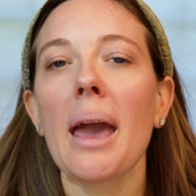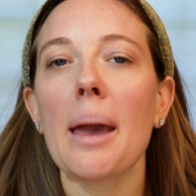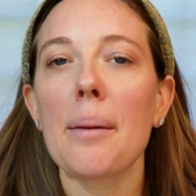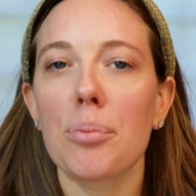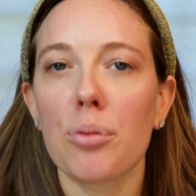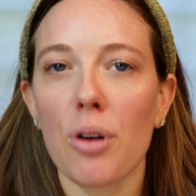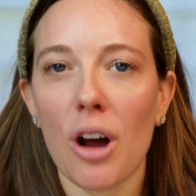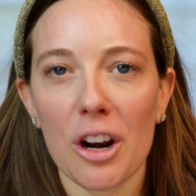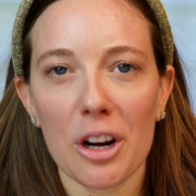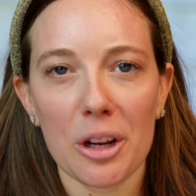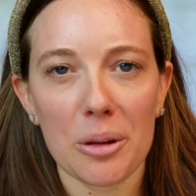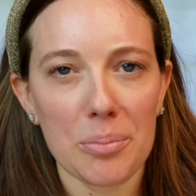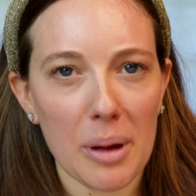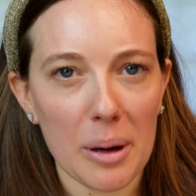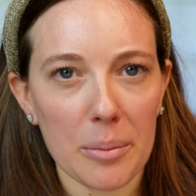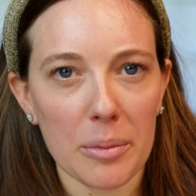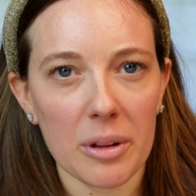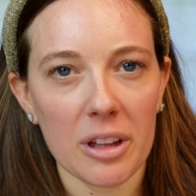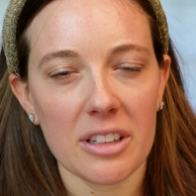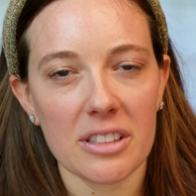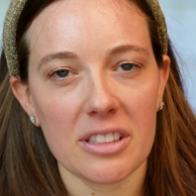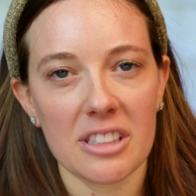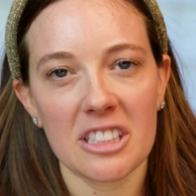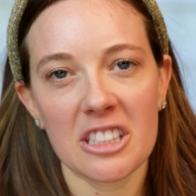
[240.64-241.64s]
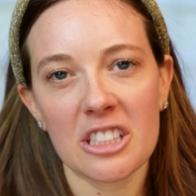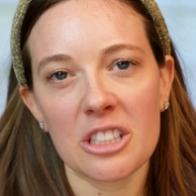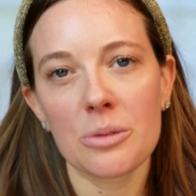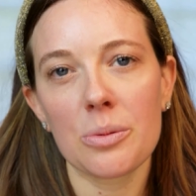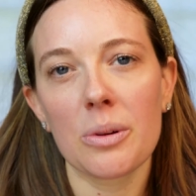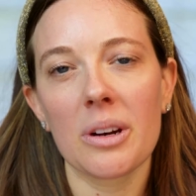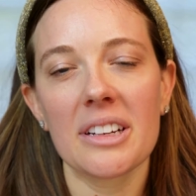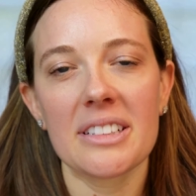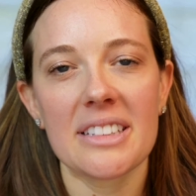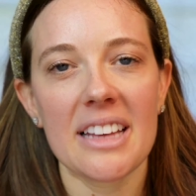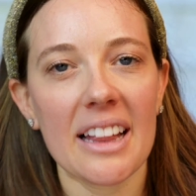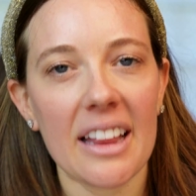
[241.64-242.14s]
product minimalist. This is what
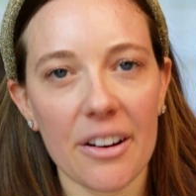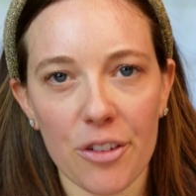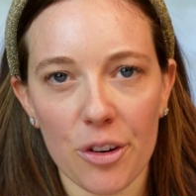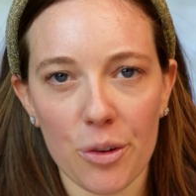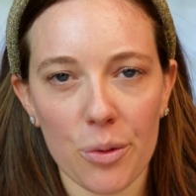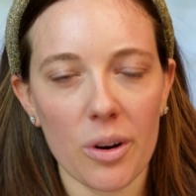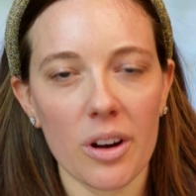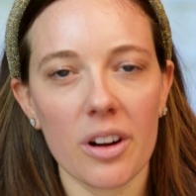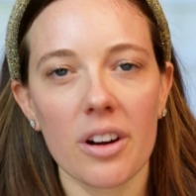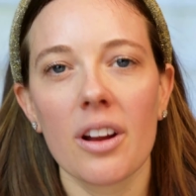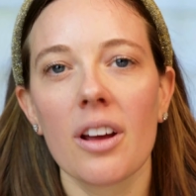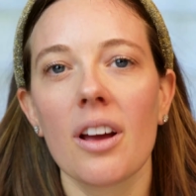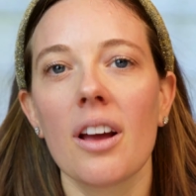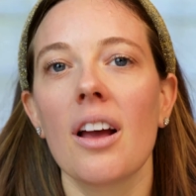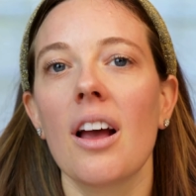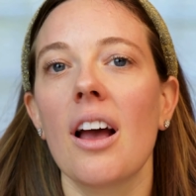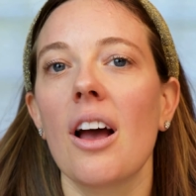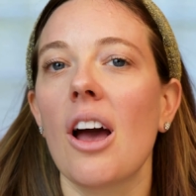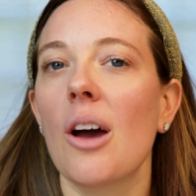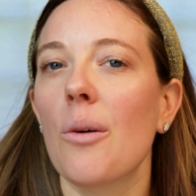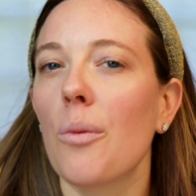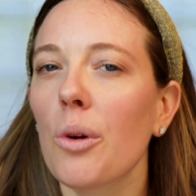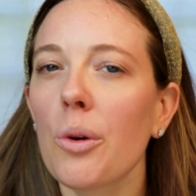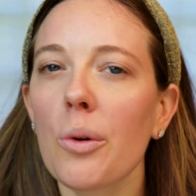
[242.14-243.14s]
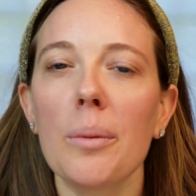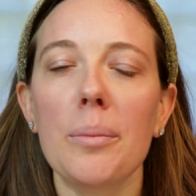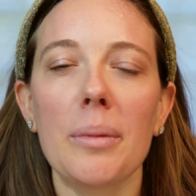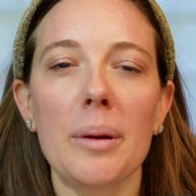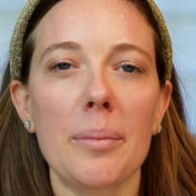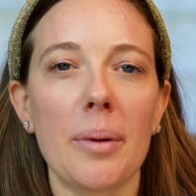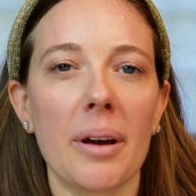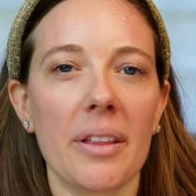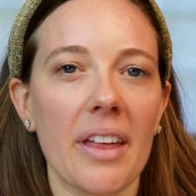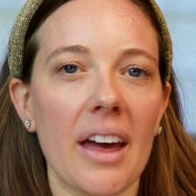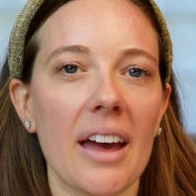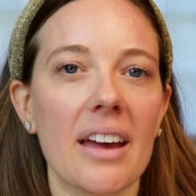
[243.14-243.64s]
I tell everyone. And what do I mean
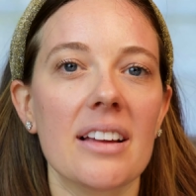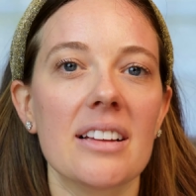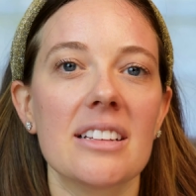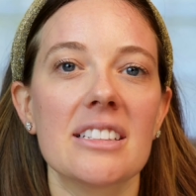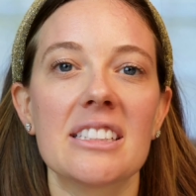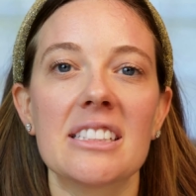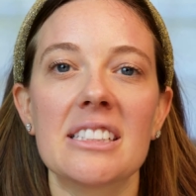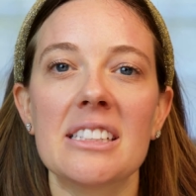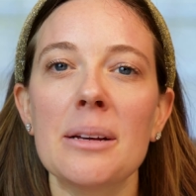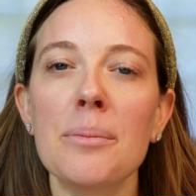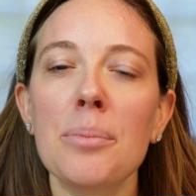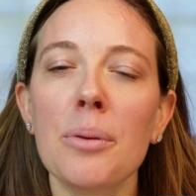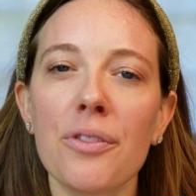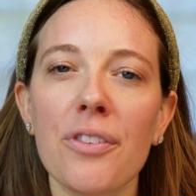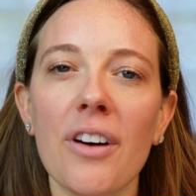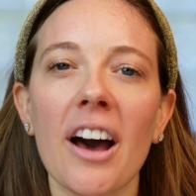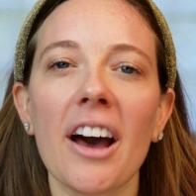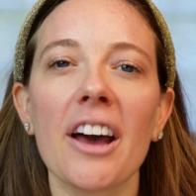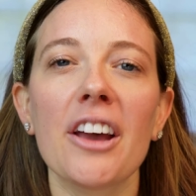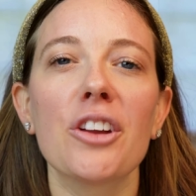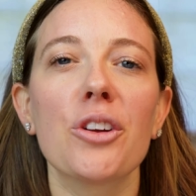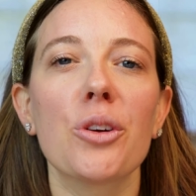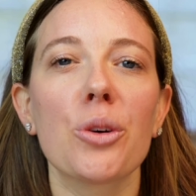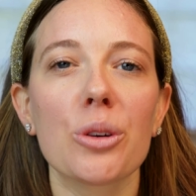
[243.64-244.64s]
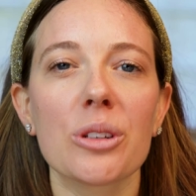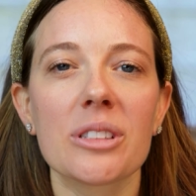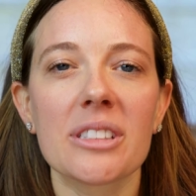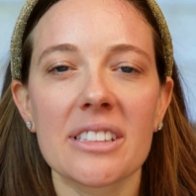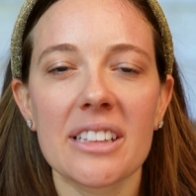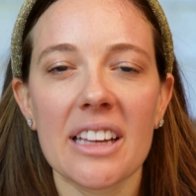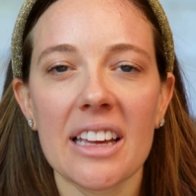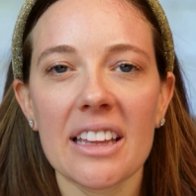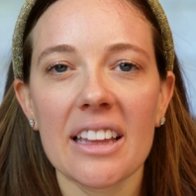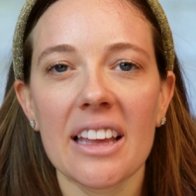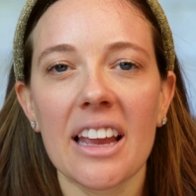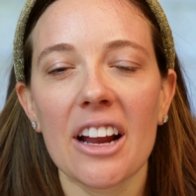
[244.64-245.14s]
by that? Simplify your
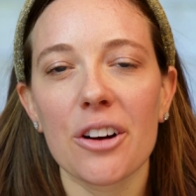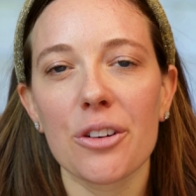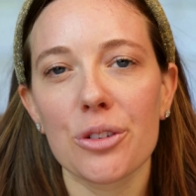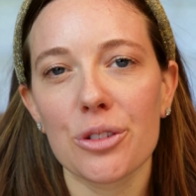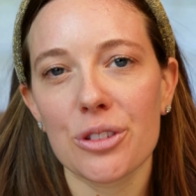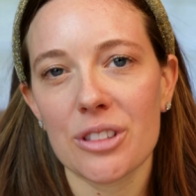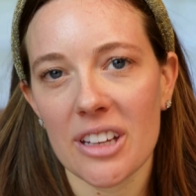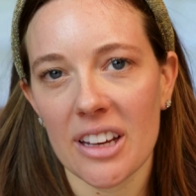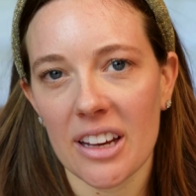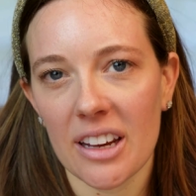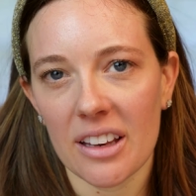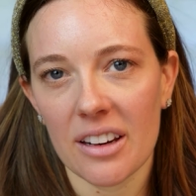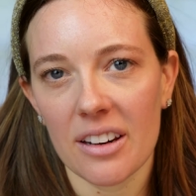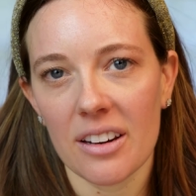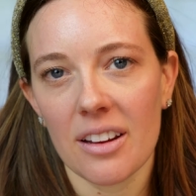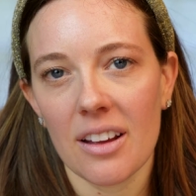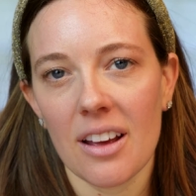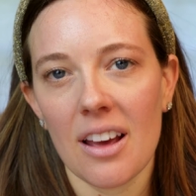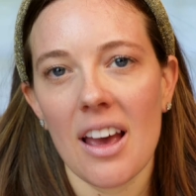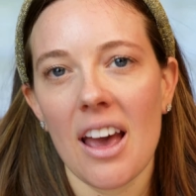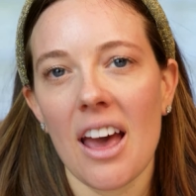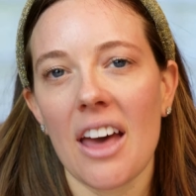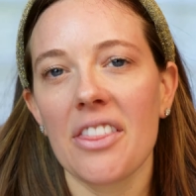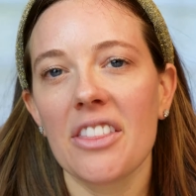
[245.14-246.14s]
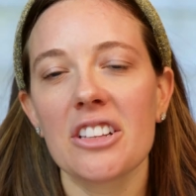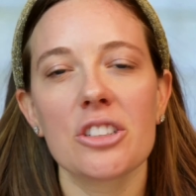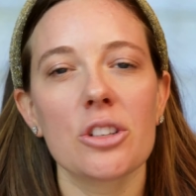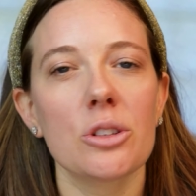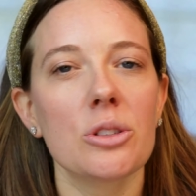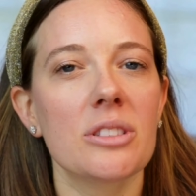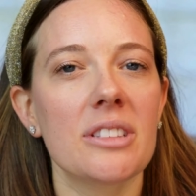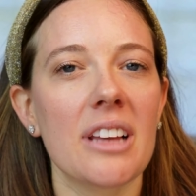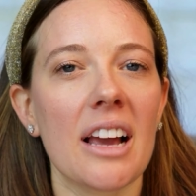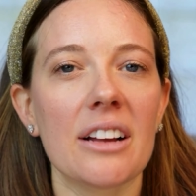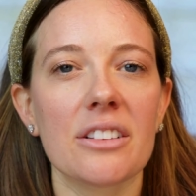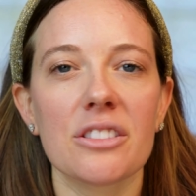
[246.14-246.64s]
skincare routine. And this goes
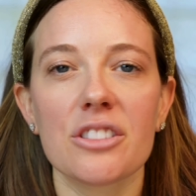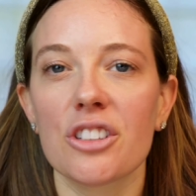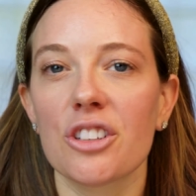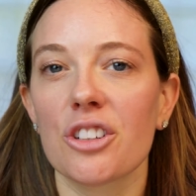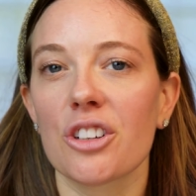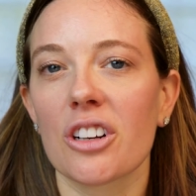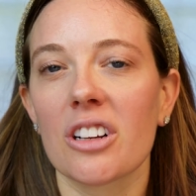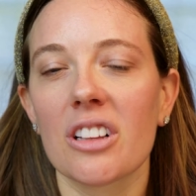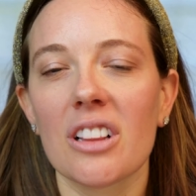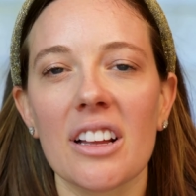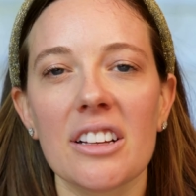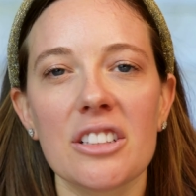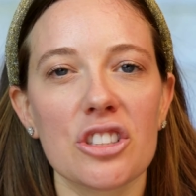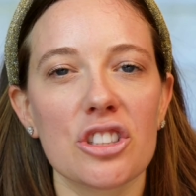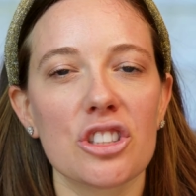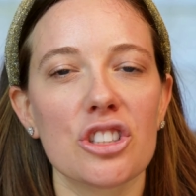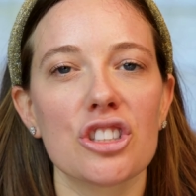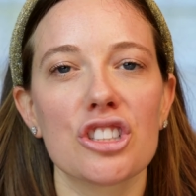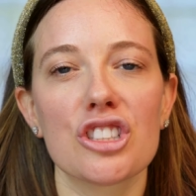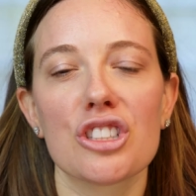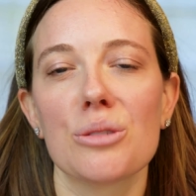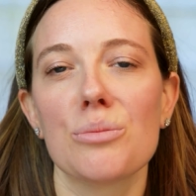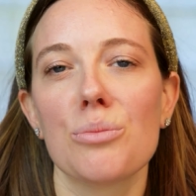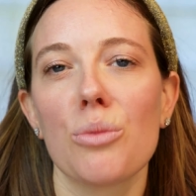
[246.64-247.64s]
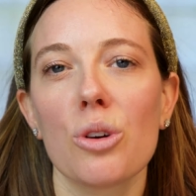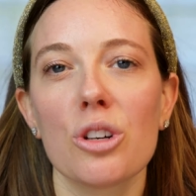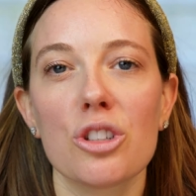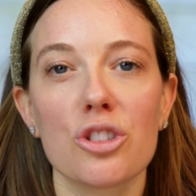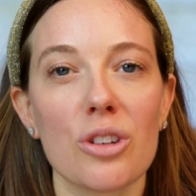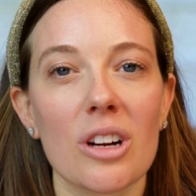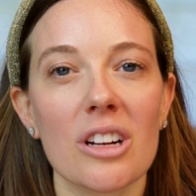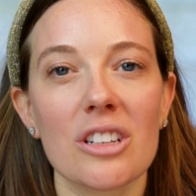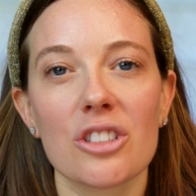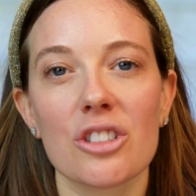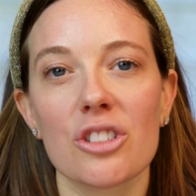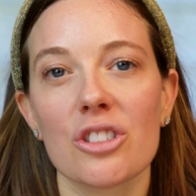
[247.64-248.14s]
down to your cleansers, your
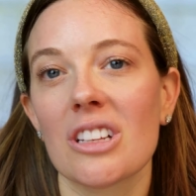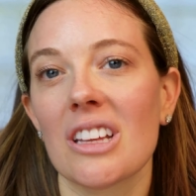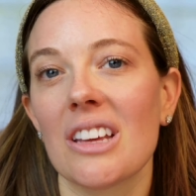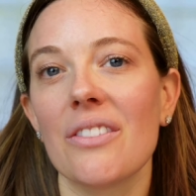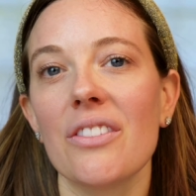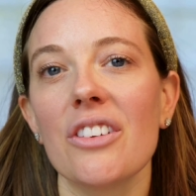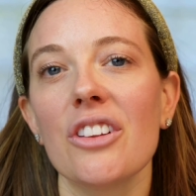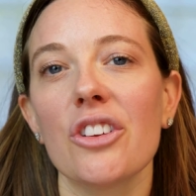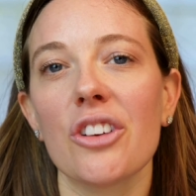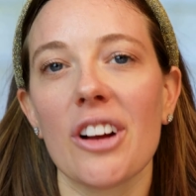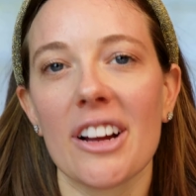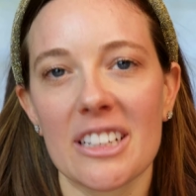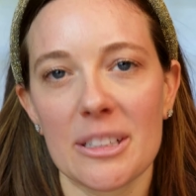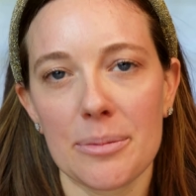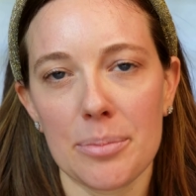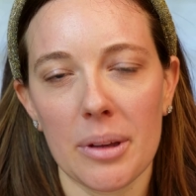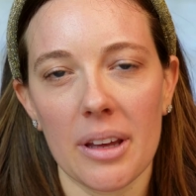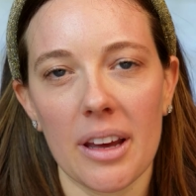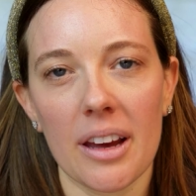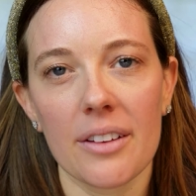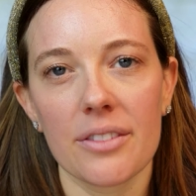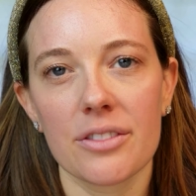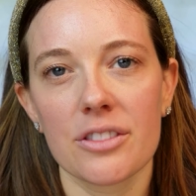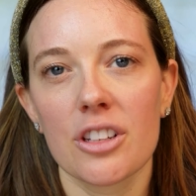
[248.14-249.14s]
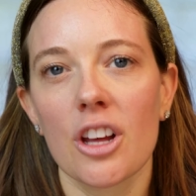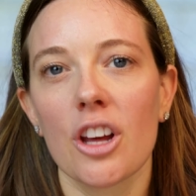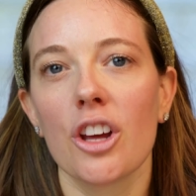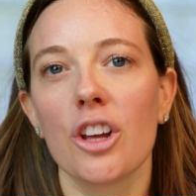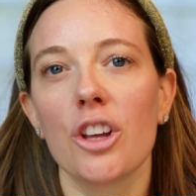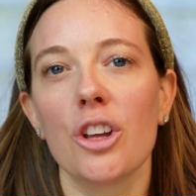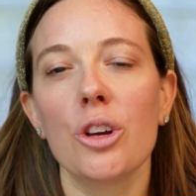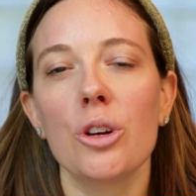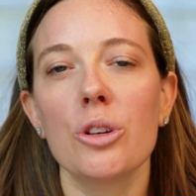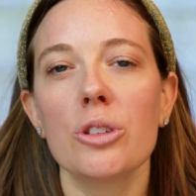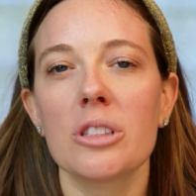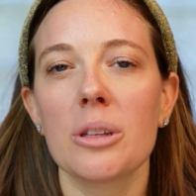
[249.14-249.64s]
moisturizers, even your SPFs.
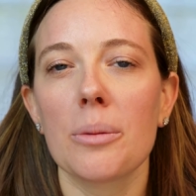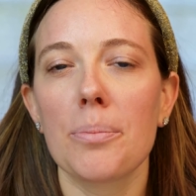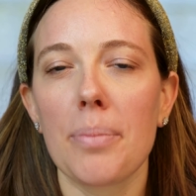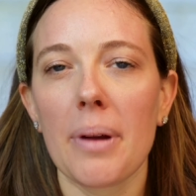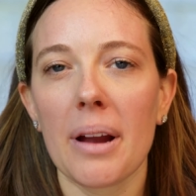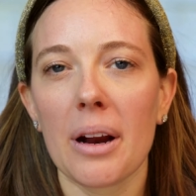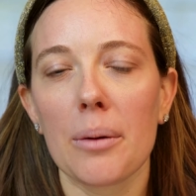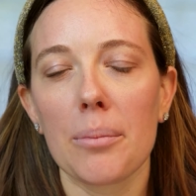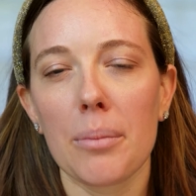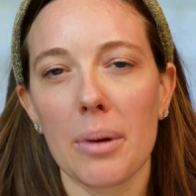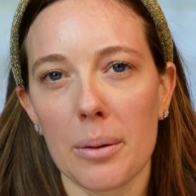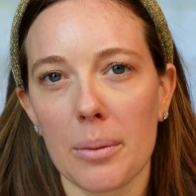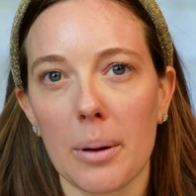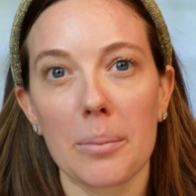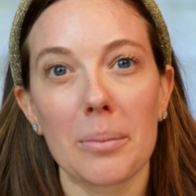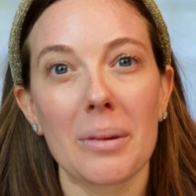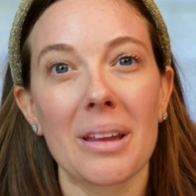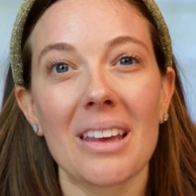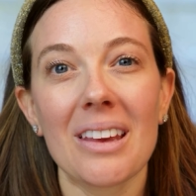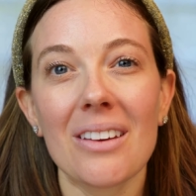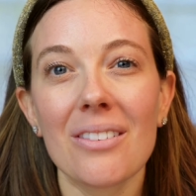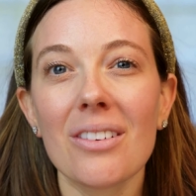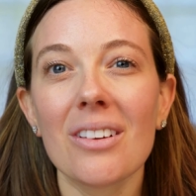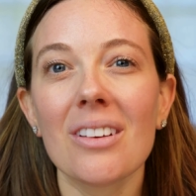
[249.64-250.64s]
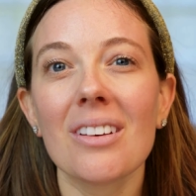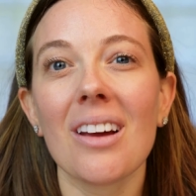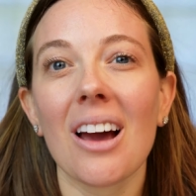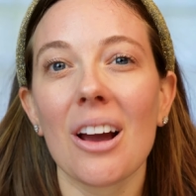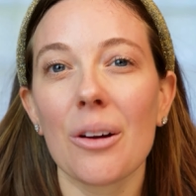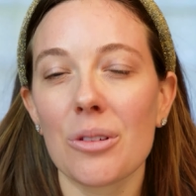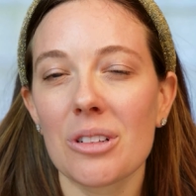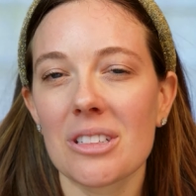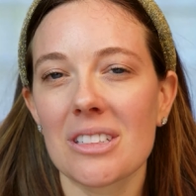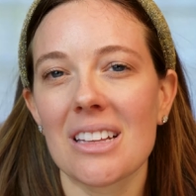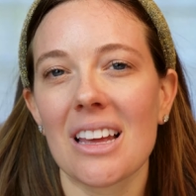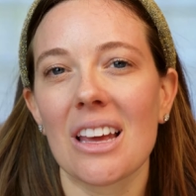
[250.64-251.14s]
Use the bare minimum, even I
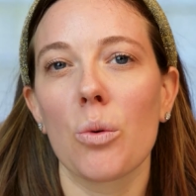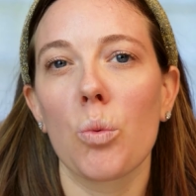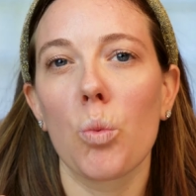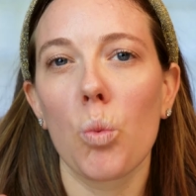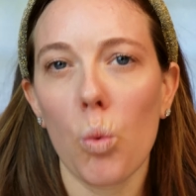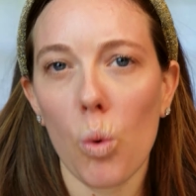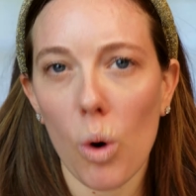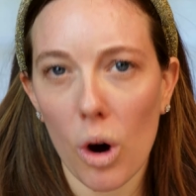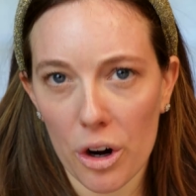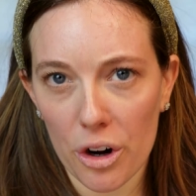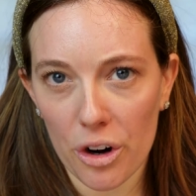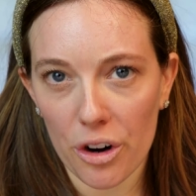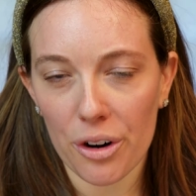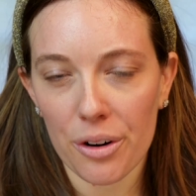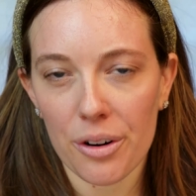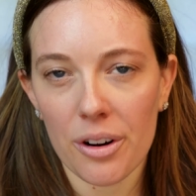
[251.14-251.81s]
would say water.